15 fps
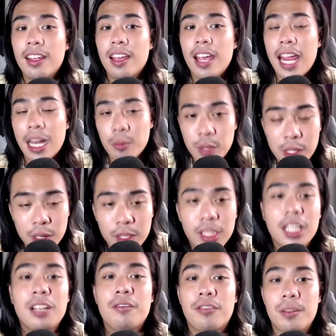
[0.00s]
And we
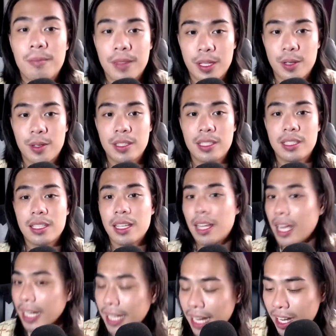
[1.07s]
learn from those.
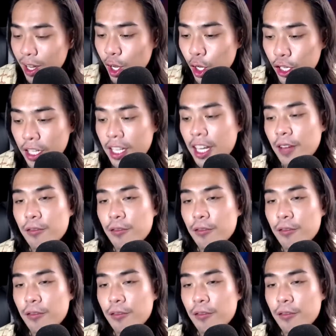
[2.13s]
Again, learning